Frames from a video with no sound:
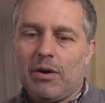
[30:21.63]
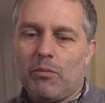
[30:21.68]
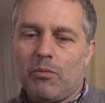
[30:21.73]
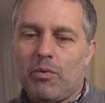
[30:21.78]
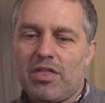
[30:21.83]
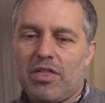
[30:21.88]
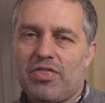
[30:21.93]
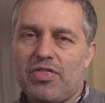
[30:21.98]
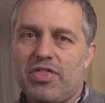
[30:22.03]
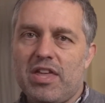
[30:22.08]

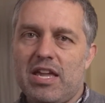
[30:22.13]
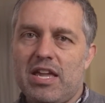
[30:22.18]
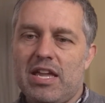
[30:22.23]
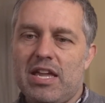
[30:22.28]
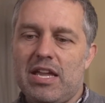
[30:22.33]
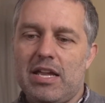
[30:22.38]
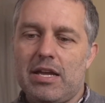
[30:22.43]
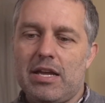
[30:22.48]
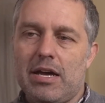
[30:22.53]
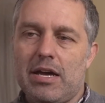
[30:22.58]
with
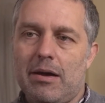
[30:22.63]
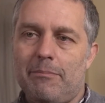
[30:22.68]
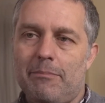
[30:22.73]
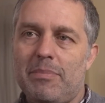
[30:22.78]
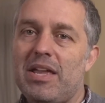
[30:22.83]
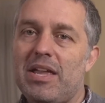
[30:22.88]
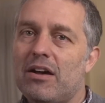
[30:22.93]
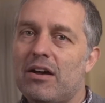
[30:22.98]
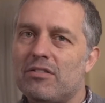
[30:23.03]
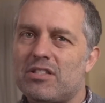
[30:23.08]
the
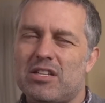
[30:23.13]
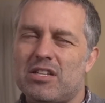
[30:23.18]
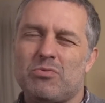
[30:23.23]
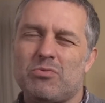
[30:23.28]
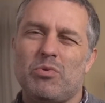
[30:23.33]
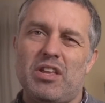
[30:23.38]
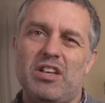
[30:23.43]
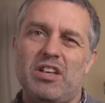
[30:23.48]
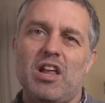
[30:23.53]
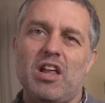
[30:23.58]
BL Touch,
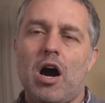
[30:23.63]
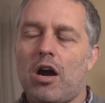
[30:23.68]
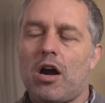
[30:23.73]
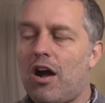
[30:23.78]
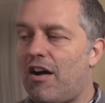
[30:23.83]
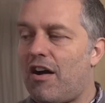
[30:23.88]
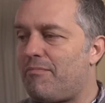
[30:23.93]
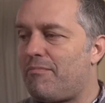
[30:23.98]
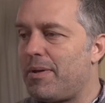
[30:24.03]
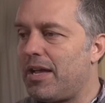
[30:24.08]
well, the
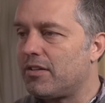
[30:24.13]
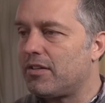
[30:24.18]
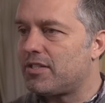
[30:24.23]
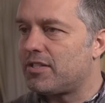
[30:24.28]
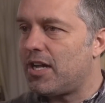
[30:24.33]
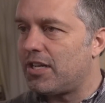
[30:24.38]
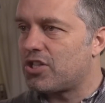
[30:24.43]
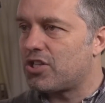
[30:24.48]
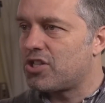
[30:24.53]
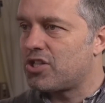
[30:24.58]
knockoff BL
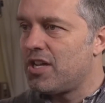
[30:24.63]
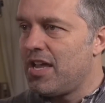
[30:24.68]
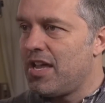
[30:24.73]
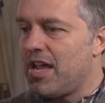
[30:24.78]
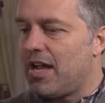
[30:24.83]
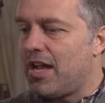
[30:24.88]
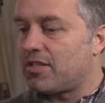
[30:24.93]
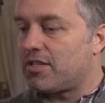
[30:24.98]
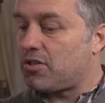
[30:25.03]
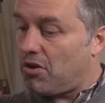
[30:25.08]
Touch.
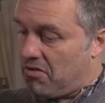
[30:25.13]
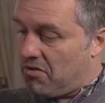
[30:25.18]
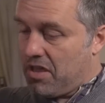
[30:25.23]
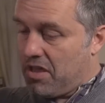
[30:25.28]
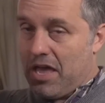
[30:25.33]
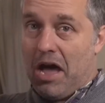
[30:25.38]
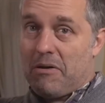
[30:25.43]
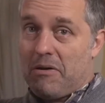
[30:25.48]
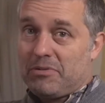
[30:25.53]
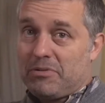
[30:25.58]
And so
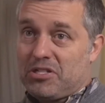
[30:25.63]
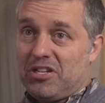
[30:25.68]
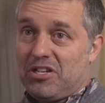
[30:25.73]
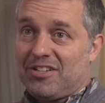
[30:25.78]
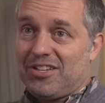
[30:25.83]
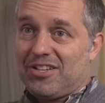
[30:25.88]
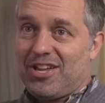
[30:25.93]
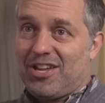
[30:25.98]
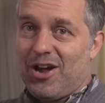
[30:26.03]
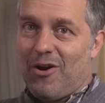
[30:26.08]
I was
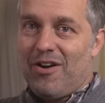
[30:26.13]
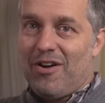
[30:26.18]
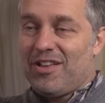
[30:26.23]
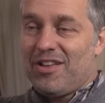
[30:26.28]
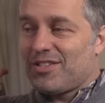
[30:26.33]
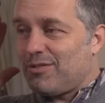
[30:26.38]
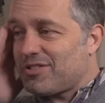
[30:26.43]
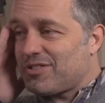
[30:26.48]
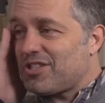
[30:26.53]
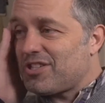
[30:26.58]
good to go.
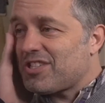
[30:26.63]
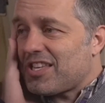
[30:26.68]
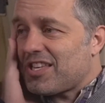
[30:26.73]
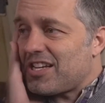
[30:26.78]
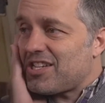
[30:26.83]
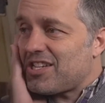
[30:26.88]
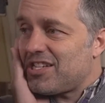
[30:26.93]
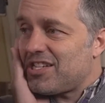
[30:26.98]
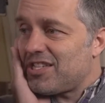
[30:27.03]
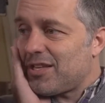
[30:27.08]
So it's just
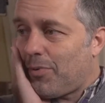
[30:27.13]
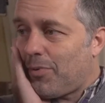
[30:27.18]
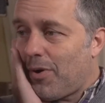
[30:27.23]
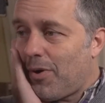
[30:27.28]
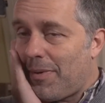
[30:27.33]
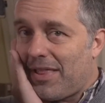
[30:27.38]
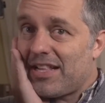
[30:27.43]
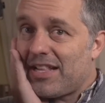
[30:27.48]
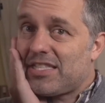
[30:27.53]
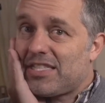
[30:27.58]
such a
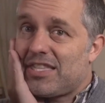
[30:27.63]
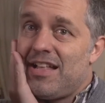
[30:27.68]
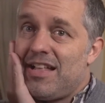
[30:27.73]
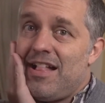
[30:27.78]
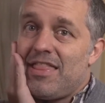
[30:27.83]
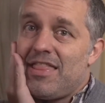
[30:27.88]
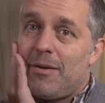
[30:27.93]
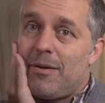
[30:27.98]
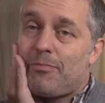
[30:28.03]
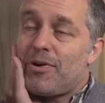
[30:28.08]
disappointment. That's
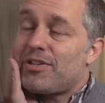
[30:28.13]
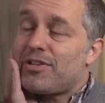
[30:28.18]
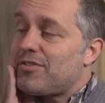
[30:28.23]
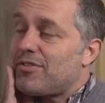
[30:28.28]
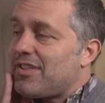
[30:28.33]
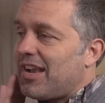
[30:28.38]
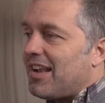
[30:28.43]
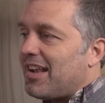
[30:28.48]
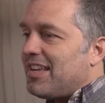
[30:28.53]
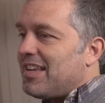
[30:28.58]
the printer
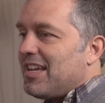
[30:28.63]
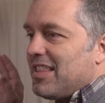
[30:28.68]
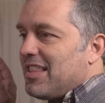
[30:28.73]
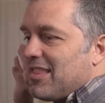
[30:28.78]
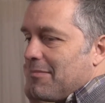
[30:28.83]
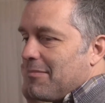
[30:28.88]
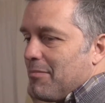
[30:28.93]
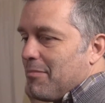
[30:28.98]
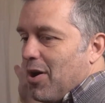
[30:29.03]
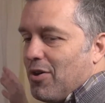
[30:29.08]
that I need
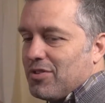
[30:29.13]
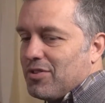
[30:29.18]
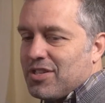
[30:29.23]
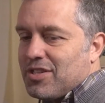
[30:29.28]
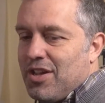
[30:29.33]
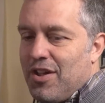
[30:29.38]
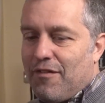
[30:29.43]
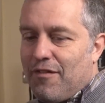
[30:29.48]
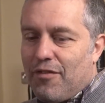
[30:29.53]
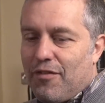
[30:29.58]
the
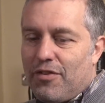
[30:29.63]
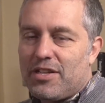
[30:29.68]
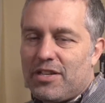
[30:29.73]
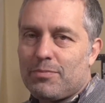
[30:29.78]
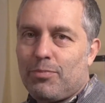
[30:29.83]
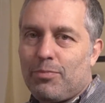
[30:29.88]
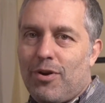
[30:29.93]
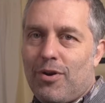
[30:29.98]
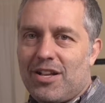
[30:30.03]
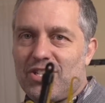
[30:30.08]
most for this
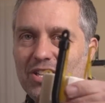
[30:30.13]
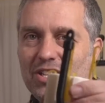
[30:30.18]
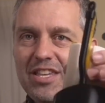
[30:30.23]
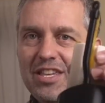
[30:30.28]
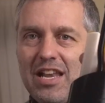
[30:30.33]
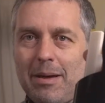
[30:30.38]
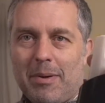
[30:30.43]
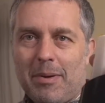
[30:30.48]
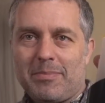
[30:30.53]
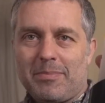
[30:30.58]
project
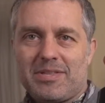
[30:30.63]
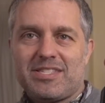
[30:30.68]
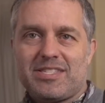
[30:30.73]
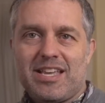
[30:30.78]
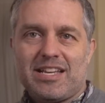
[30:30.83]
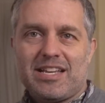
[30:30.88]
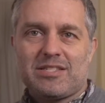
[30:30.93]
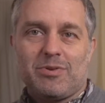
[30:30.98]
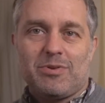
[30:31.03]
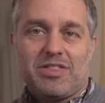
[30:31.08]
that I'm
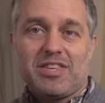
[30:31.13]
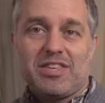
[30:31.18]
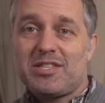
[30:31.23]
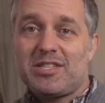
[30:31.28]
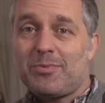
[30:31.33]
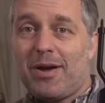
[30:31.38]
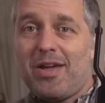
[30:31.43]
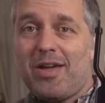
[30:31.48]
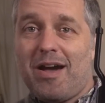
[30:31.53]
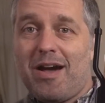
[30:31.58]
obsessed with. This
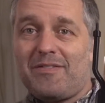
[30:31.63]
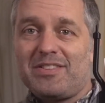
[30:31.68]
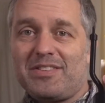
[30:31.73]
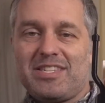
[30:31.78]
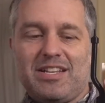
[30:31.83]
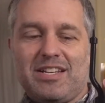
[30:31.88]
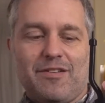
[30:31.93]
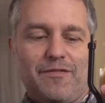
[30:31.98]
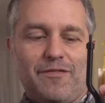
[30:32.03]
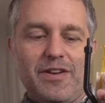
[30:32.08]
is why you haven't
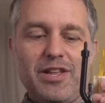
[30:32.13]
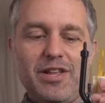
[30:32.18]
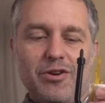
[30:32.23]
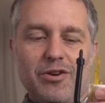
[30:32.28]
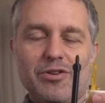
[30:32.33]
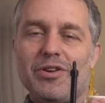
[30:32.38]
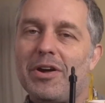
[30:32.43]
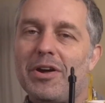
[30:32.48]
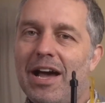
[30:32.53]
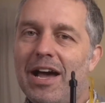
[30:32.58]
seen a video,
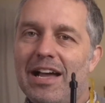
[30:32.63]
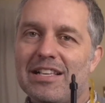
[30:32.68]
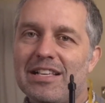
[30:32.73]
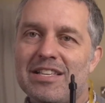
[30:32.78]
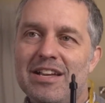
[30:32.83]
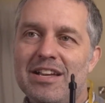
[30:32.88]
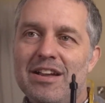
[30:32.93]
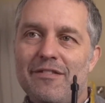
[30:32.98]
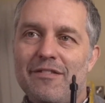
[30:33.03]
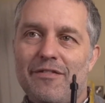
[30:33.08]
you
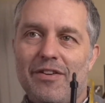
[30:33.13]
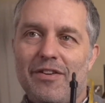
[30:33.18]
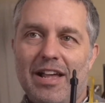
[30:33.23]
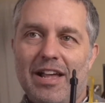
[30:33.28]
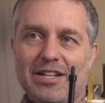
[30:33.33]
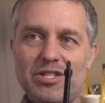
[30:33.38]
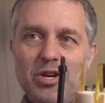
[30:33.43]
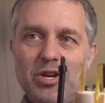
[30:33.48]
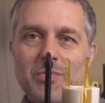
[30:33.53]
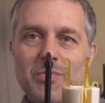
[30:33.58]
guys. For
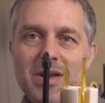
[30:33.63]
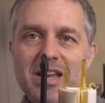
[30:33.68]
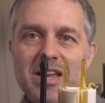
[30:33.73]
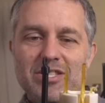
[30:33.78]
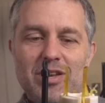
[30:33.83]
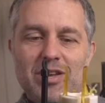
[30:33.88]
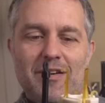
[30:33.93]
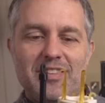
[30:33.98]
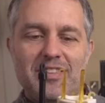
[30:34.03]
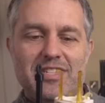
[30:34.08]
like 2
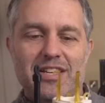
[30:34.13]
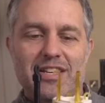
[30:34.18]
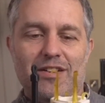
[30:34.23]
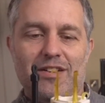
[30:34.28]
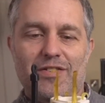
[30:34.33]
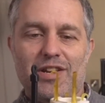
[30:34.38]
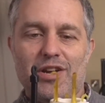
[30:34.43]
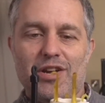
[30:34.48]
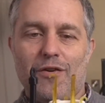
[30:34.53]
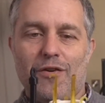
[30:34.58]
weeks, you haven't seen a
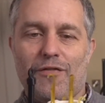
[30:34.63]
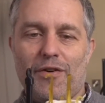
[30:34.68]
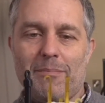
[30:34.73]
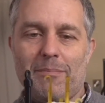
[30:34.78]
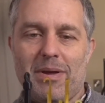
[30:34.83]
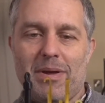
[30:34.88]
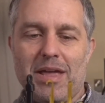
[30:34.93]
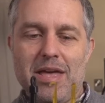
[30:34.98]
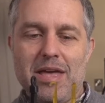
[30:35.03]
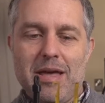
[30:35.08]
video
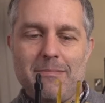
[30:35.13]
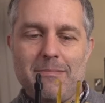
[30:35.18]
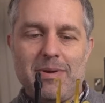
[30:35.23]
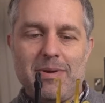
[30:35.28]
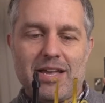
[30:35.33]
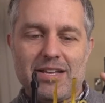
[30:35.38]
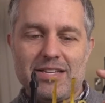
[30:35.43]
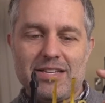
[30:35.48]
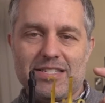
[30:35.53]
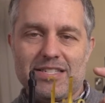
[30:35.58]
from me
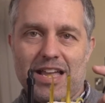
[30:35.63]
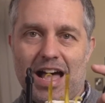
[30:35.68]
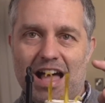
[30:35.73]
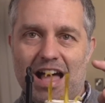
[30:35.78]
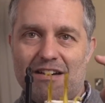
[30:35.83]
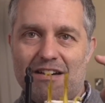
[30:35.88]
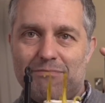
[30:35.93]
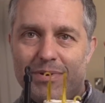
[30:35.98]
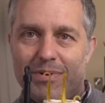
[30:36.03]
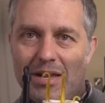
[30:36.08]
because
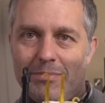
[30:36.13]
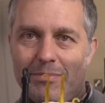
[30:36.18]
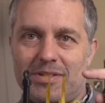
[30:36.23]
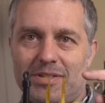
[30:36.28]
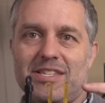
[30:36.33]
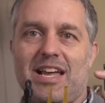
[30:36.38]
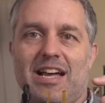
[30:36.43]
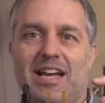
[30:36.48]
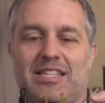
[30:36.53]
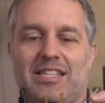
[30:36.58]
I've been
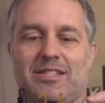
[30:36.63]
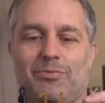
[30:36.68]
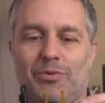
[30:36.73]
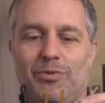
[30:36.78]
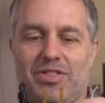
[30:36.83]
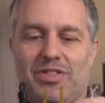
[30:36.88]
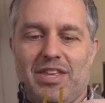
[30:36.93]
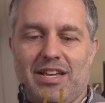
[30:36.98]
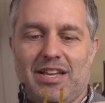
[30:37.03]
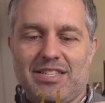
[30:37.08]
obsessed
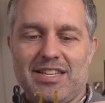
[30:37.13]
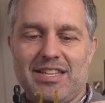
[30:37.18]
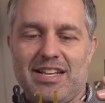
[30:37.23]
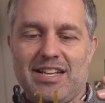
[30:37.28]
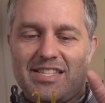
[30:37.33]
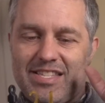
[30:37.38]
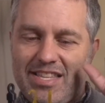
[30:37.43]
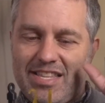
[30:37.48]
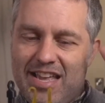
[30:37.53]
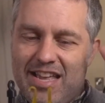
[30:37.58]
with this.
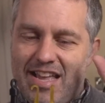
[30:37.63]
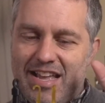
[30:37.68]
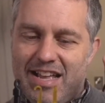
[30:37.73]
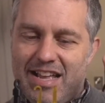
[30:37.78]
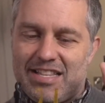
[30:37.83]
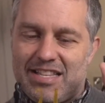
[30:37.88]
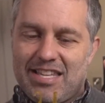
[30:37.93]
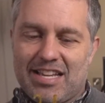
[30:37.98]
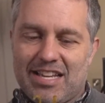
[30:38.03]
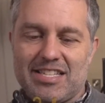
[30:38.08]
It's
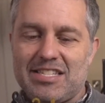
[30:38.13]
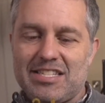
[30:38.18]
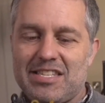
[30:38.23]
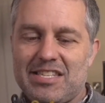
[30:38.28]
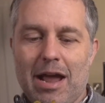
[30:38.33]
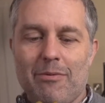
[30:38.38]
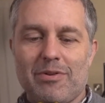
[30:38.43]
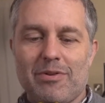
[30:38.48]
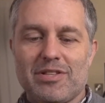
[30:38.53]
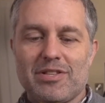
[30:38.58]
like a
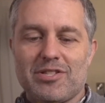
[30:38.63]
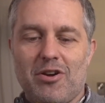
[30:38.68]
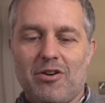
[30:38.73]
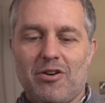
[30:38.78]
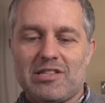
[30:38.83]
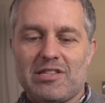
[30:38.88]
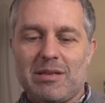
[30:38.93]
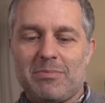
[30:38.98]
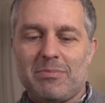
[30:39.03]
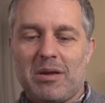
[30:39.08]
siren
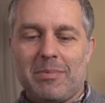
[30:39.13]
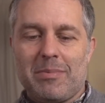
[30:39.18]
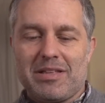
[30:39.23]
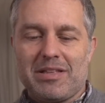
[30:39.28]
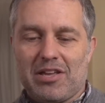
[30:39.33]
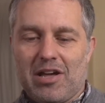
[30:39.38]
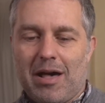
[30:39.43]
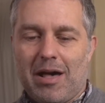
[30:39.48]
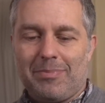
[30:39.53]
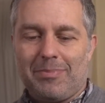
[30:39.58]
song, something
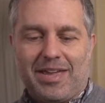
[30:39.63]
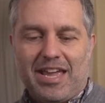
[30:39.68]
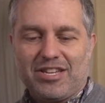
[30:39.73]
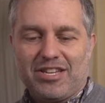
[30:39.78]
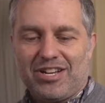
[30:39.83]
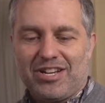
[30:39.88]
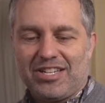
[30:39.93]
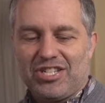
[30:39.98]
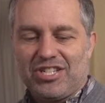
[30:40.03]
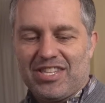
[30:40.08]
about the
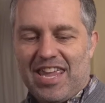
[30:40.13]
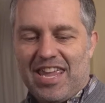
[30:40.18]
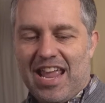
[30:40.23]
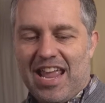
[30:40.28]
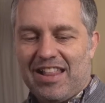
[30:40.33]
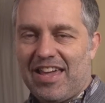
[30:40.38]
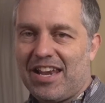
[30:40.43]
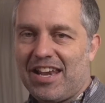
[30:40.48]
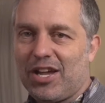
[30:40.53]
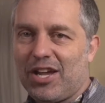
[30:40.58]
complication. I just
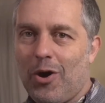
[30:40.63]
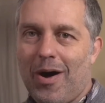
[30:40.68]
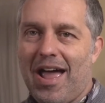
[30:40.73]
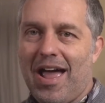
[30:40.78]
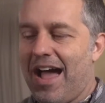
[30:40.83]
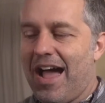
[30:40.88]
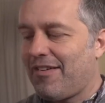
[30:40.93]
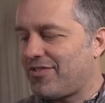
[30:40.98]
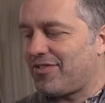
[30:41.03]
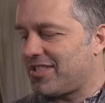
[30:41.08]
can't let it go. I
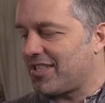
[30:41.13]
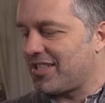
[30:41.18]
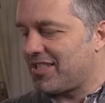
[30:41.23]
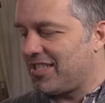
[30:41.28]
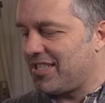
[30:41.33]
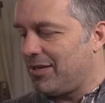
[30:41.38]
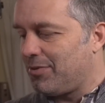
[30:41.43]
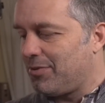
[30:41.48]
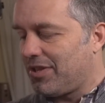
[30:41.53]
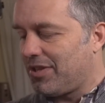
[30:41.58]
have to
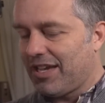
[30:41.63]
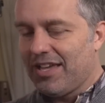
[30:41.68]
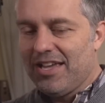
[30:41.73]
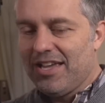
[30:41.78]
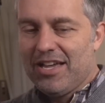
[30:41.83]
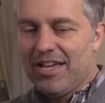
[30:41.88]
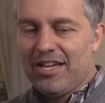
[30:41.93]
succeed with it.